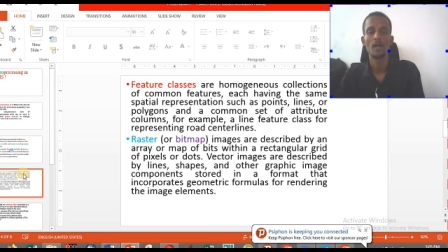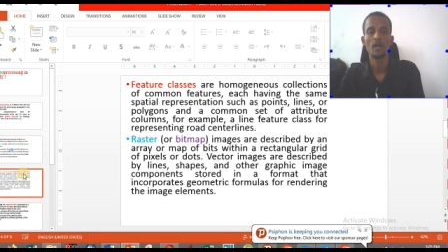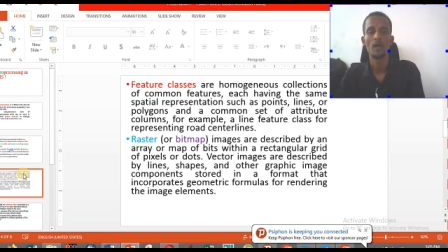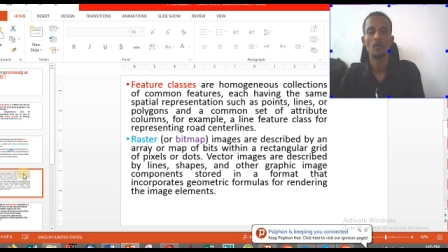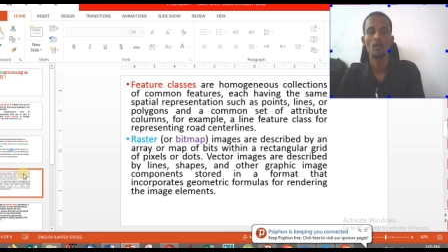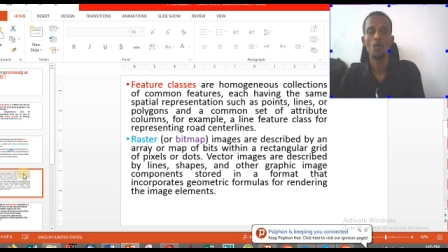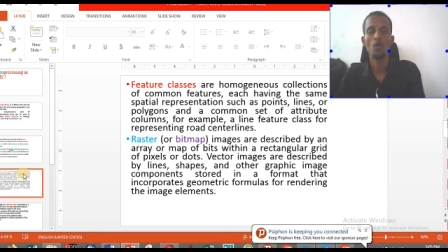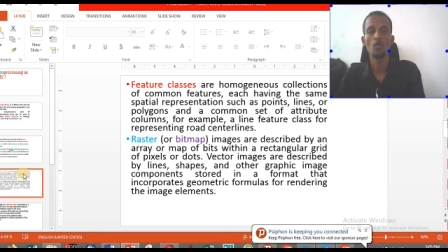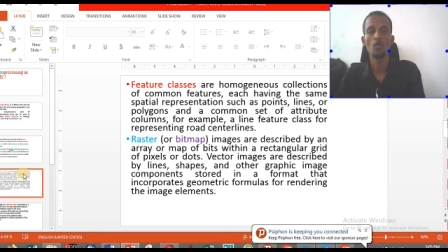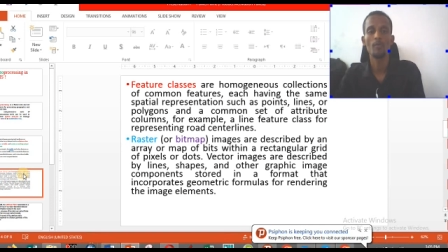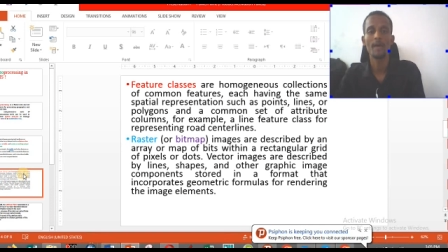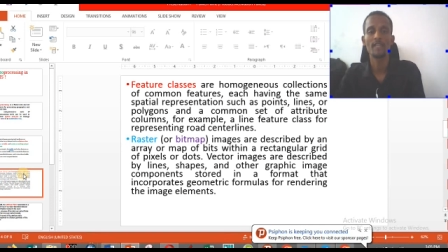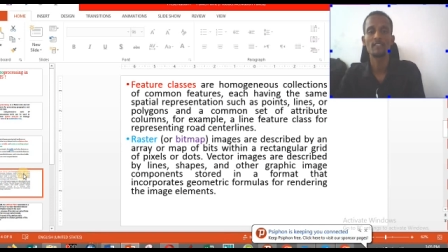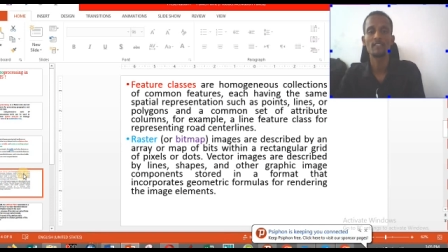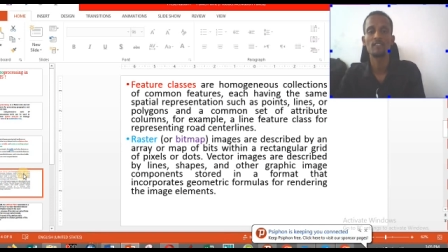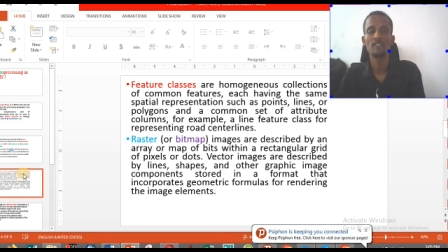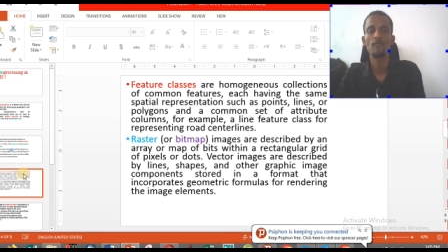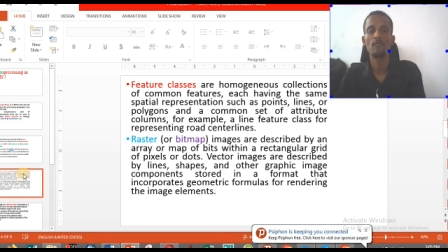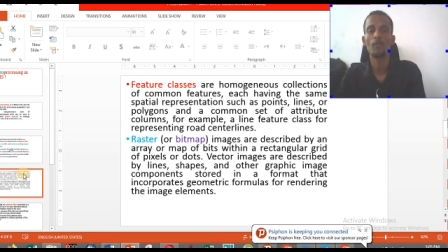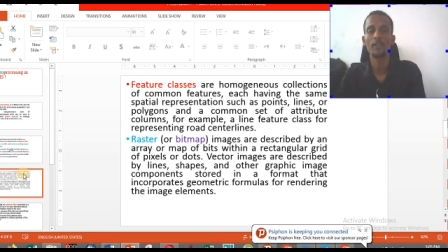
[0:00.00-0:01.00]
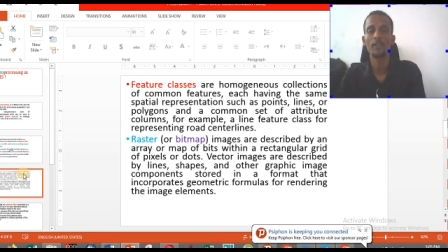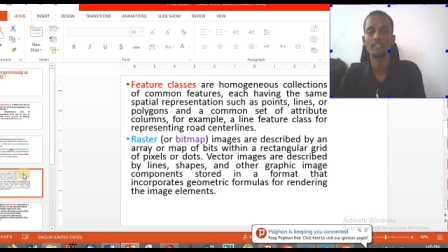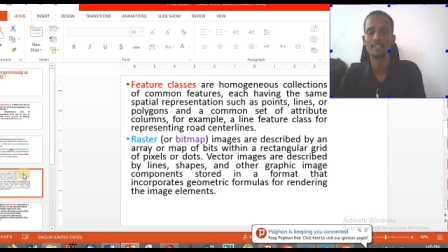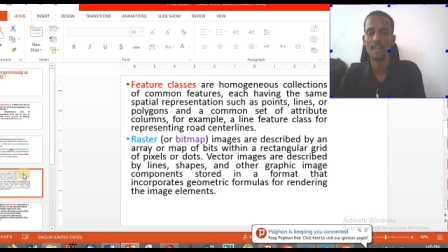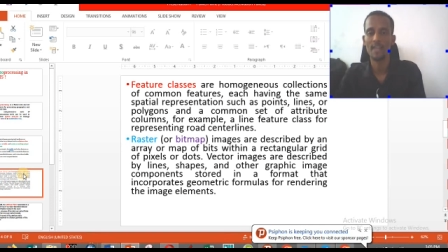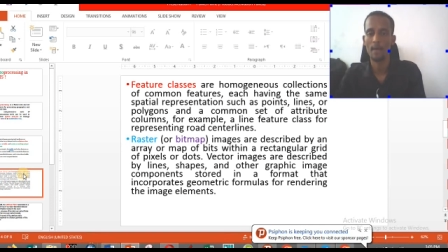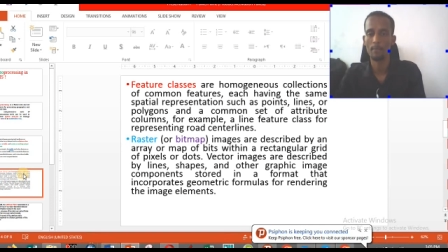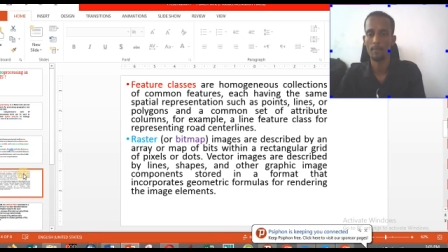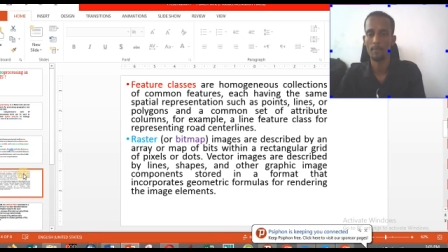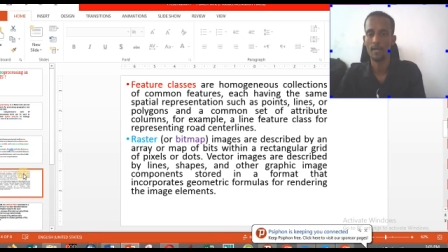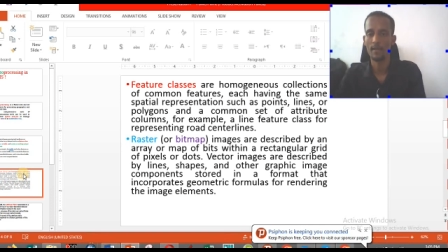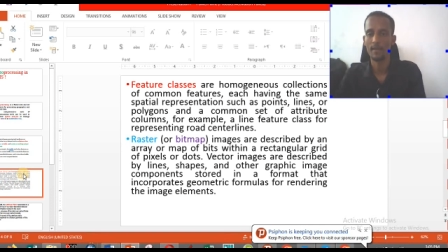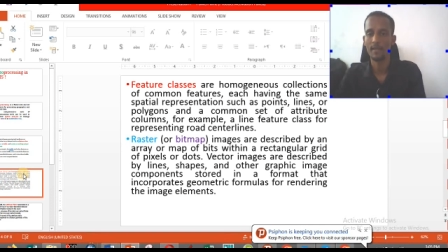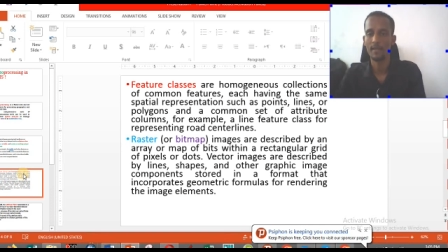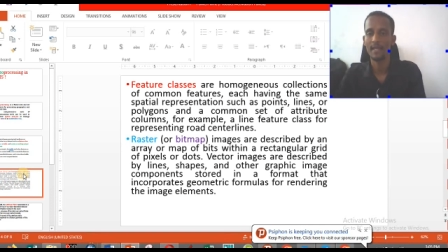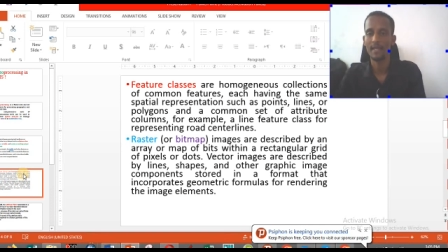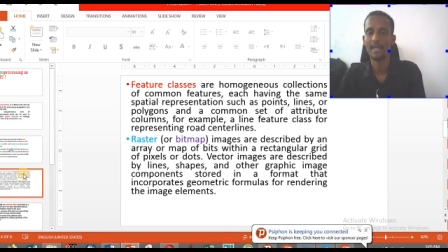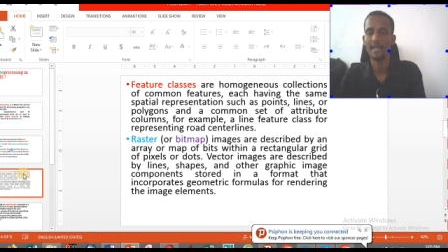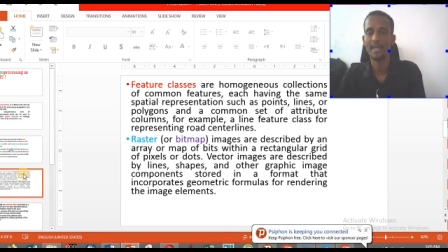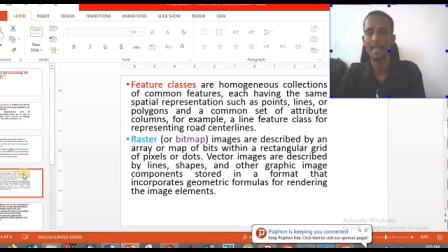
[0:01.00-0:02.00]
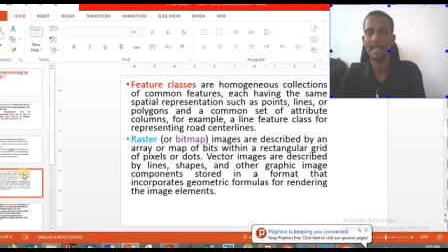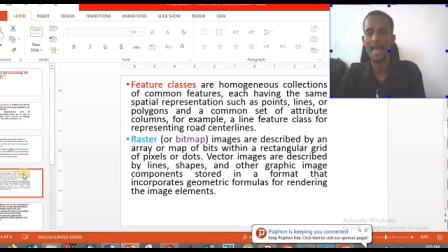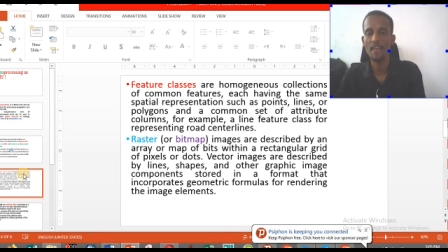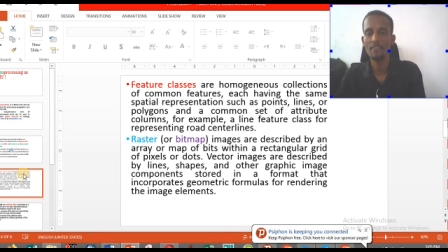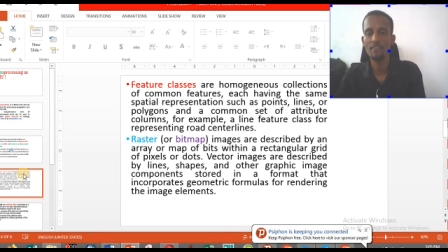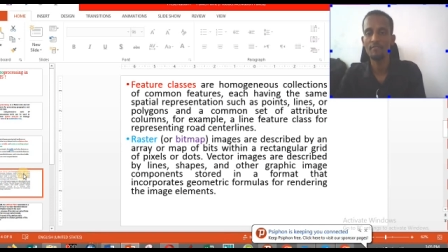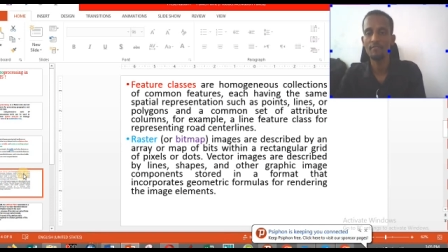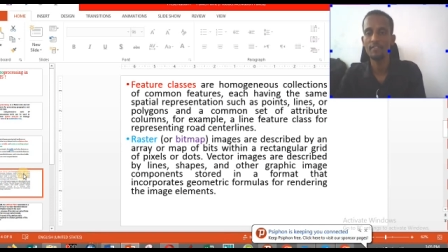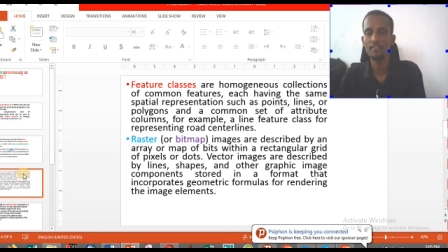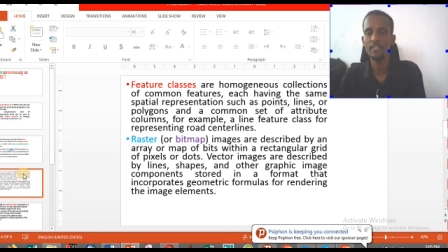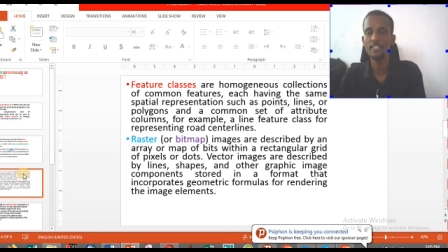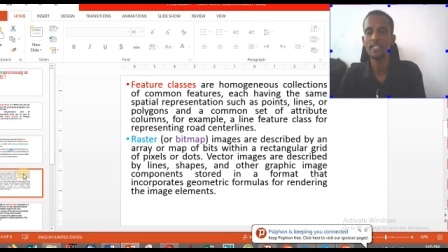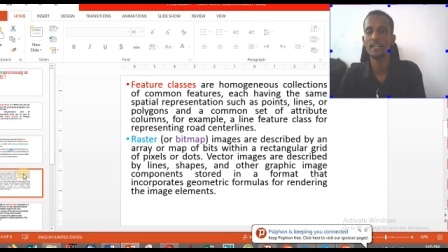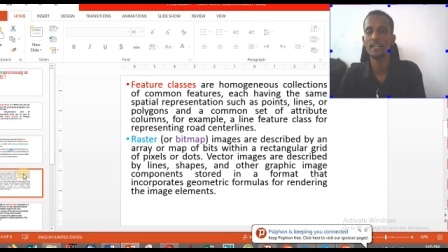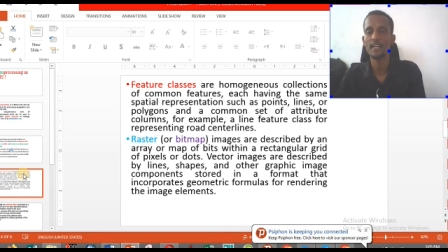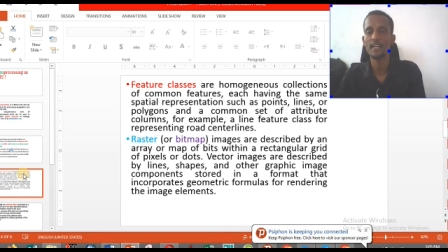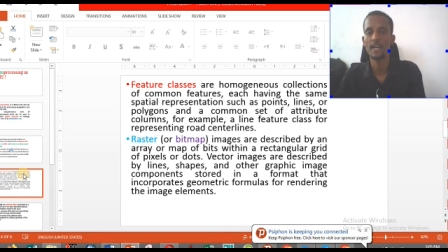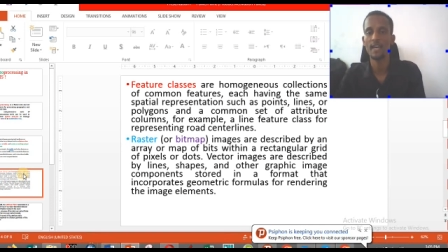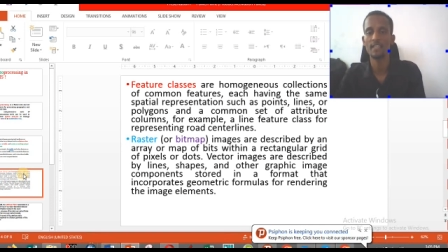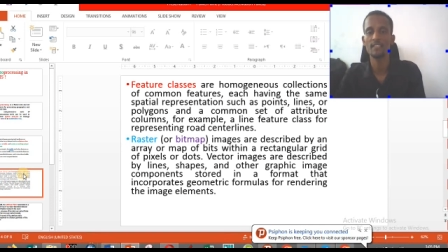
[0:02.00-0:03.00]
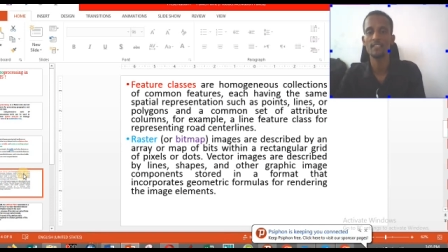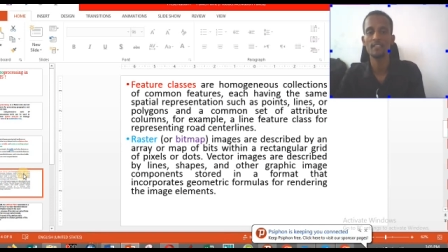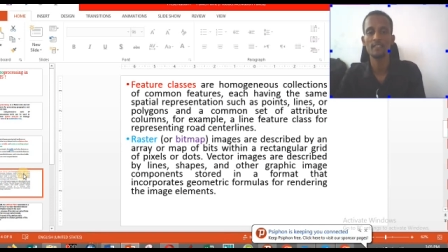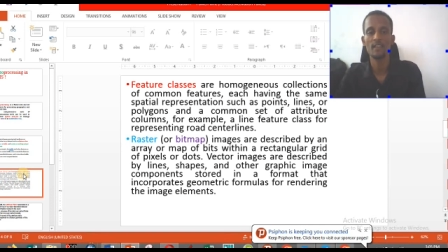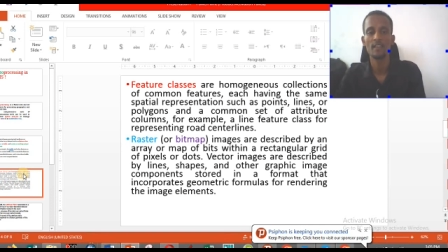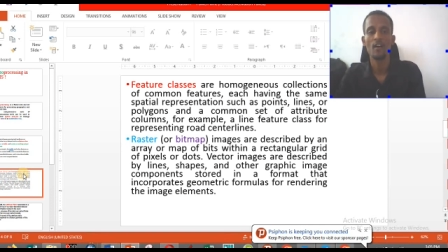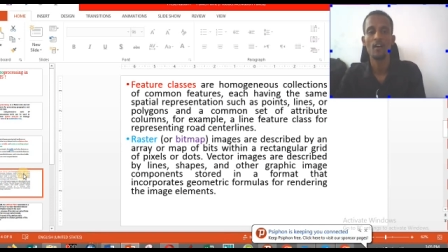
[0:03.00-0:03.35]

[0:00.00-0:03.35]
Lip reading: Columns, for example, a line feature class